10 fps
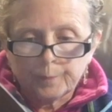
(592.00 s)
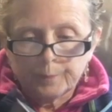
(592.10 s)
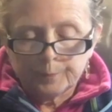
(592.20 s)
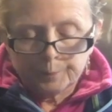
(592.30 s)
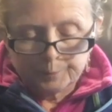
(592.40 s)

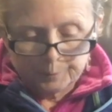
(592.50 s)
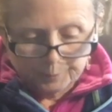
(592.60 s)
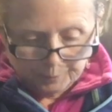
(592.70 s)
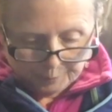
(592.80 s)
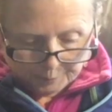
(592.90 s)

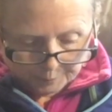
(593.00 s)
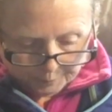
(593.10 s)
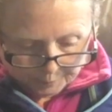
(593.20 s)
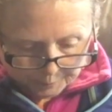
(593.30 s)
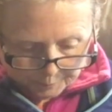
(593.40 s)

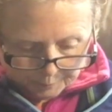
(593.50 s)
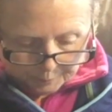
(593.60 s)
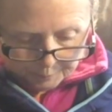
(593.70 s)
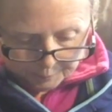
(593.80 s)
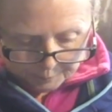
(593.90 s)

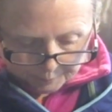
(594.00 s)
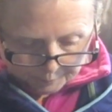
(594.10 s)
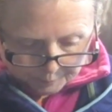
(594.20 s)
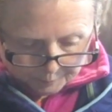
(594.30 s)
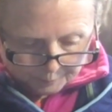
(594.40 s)

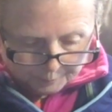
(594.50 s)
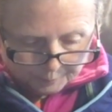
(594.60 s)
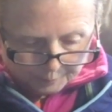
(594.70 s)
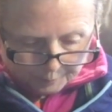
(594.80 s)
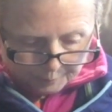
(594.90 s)

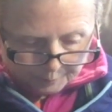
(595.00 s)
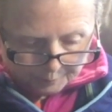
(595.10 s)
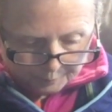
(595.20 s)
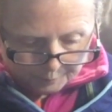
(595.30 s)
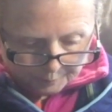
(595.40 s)

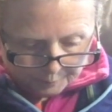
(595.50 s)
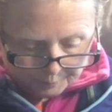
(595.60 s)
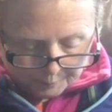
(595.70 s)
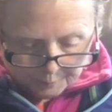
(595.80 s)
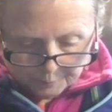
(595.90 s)

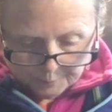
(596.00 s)
Nothing is said.